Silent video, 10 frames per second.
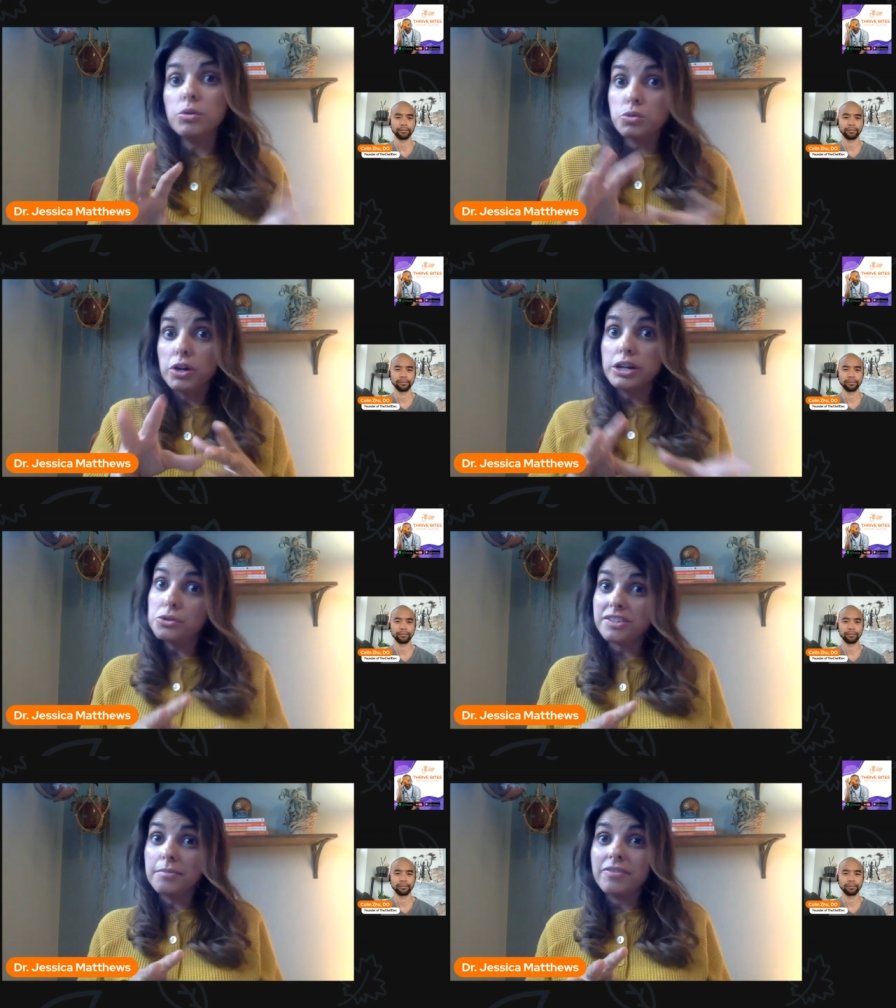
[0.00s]
which we're going to
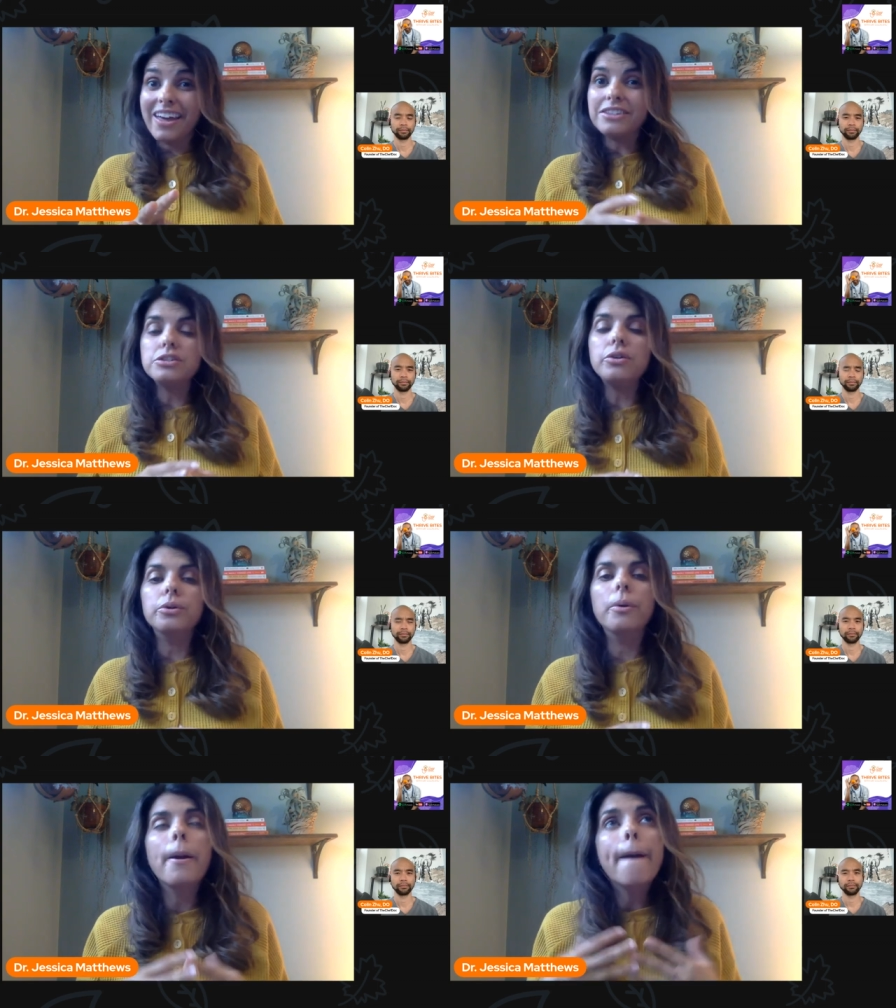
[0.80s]
do some of that
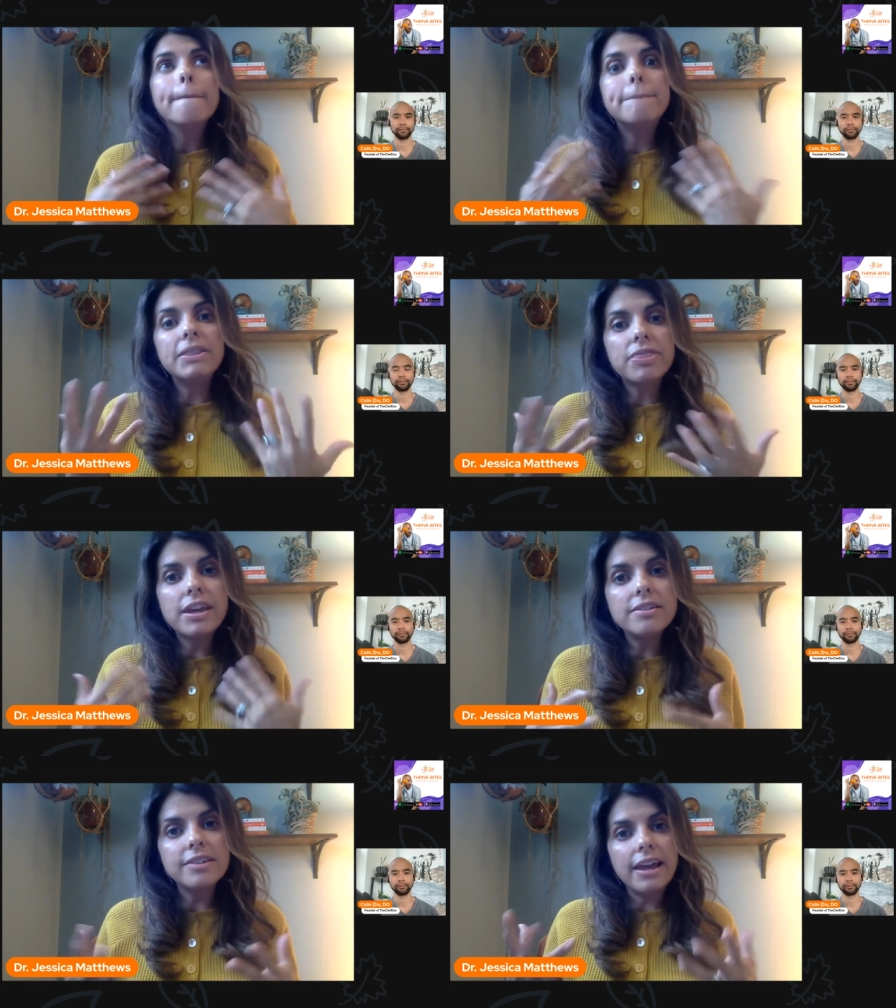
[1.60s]
too, but
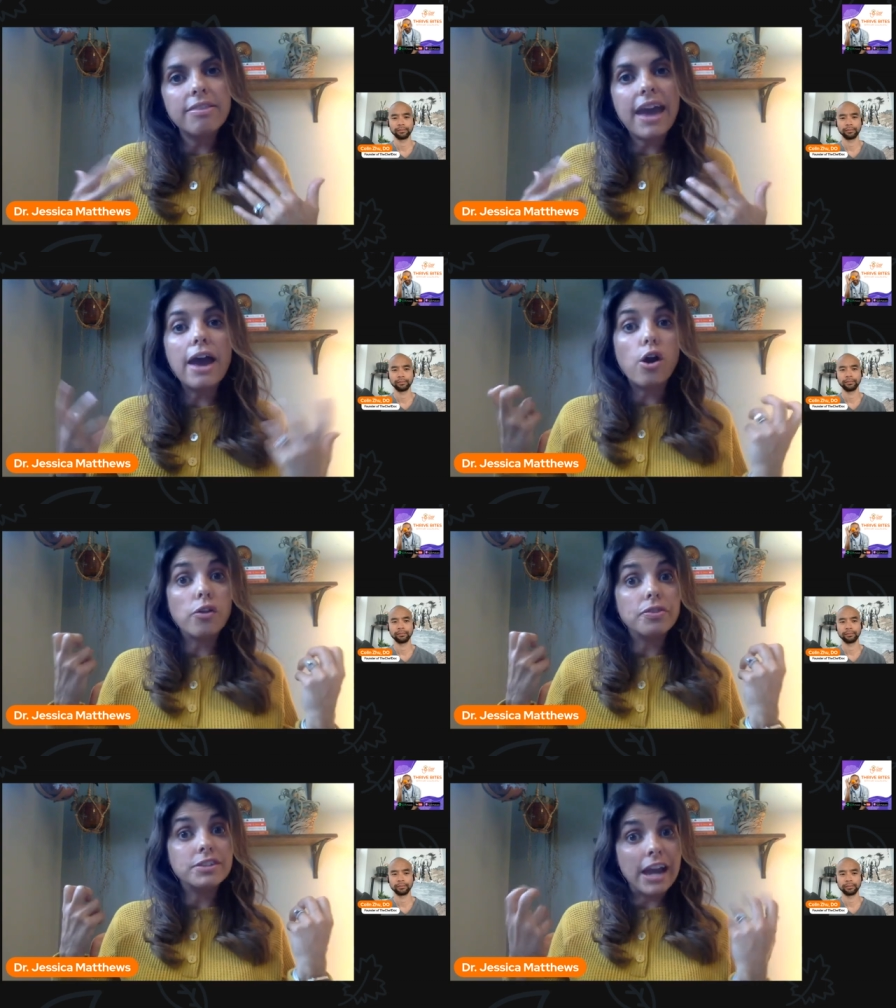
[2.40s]
things like that
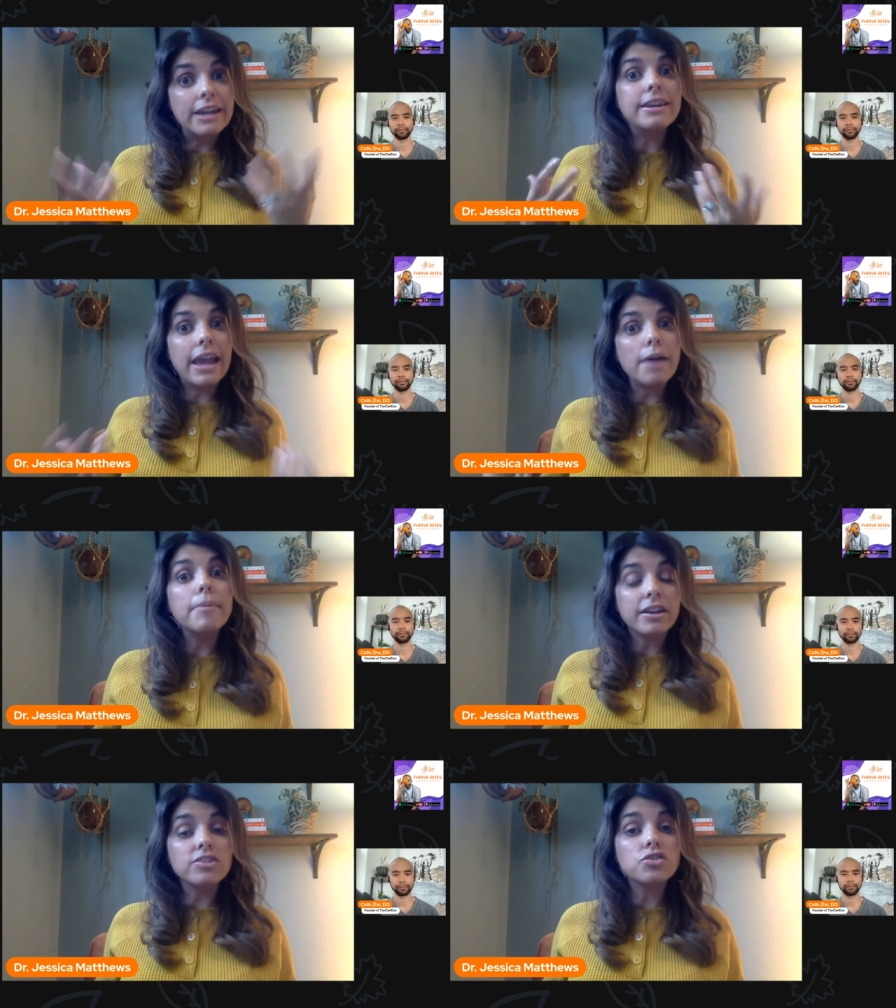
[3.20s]
are
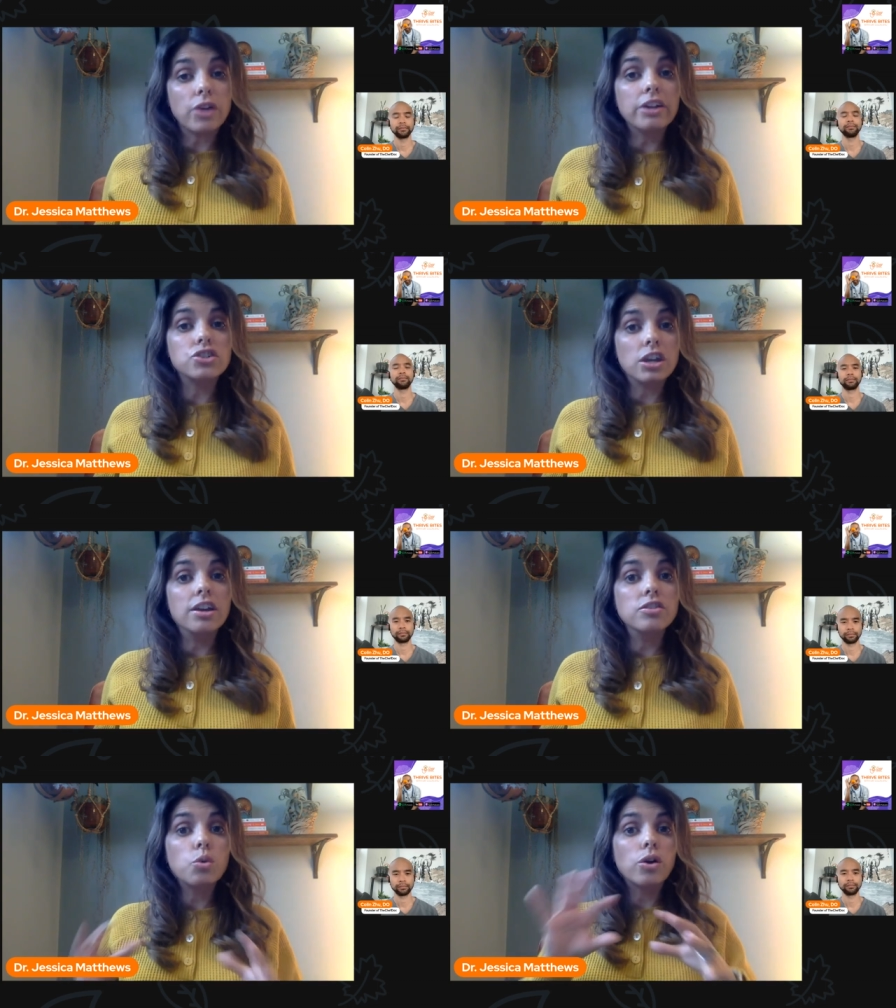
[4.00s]
dynamic
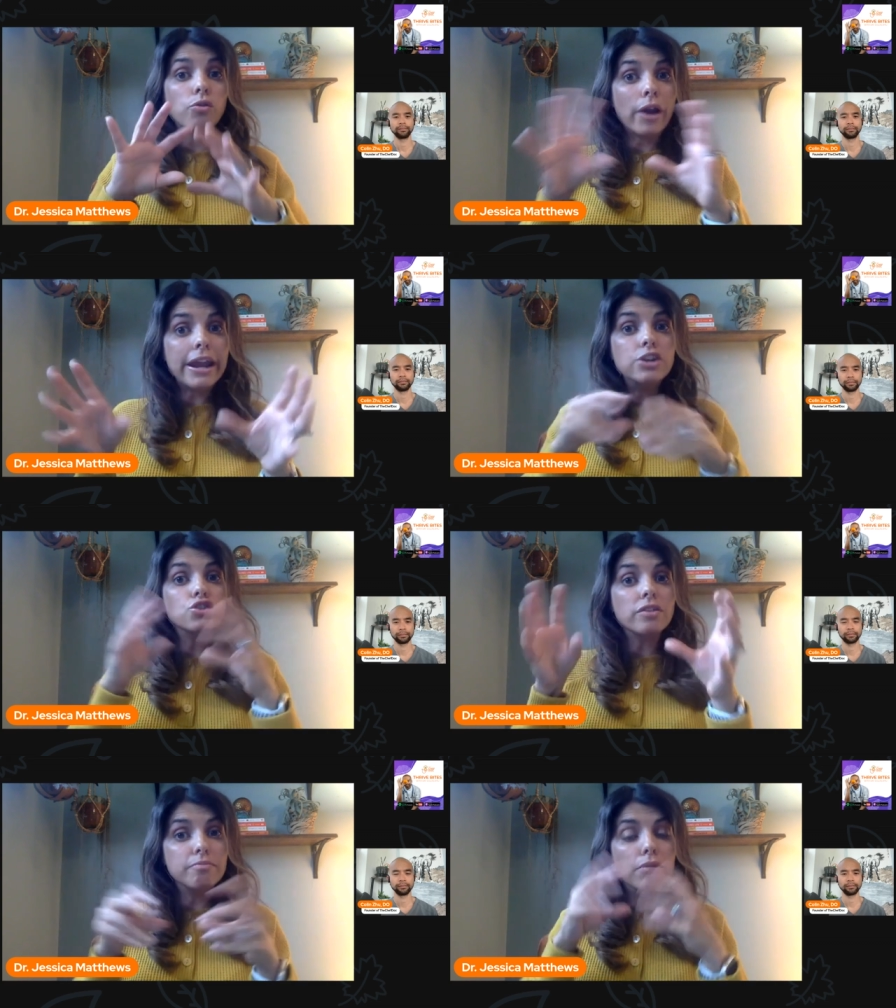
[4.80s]
stretches or range
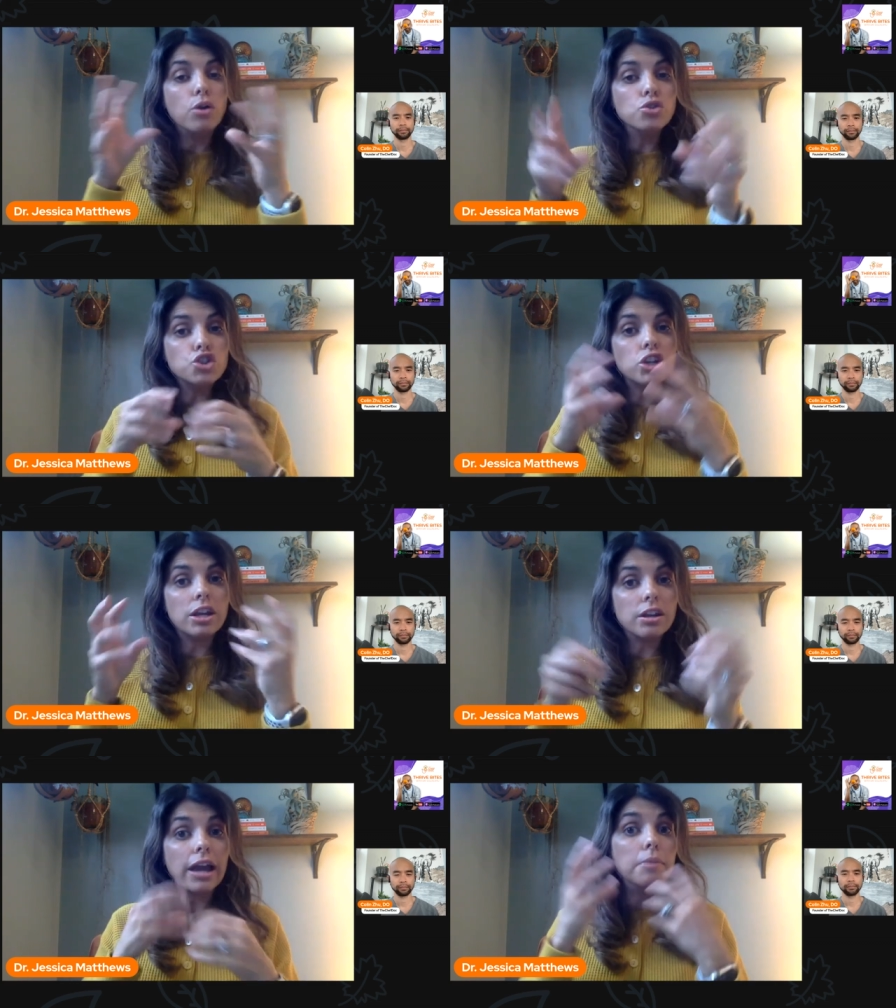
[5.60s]
of
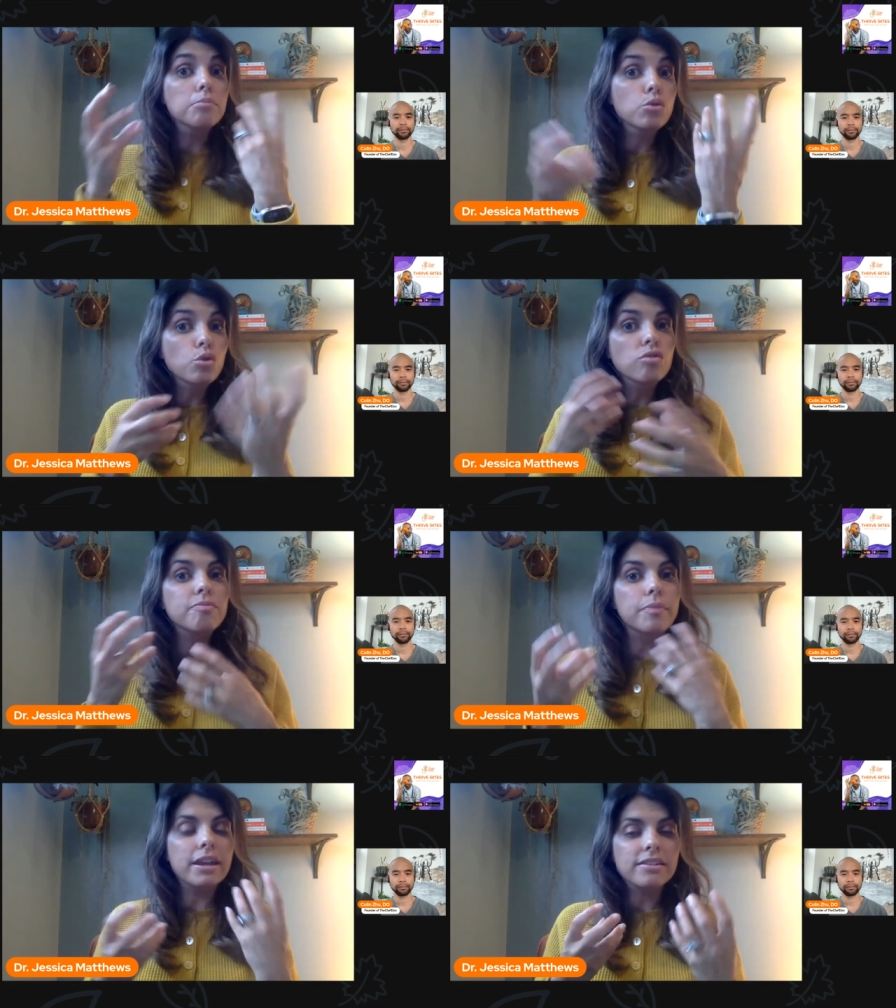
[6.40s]
motion kind of
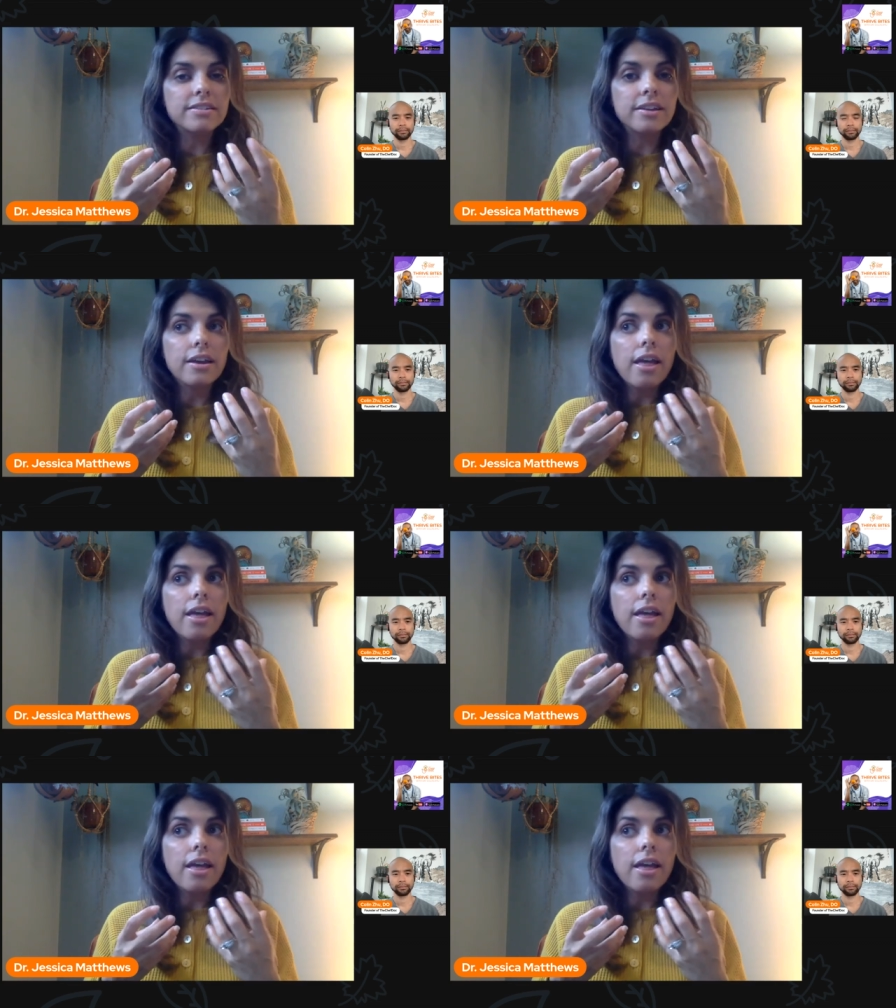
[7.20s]
movements.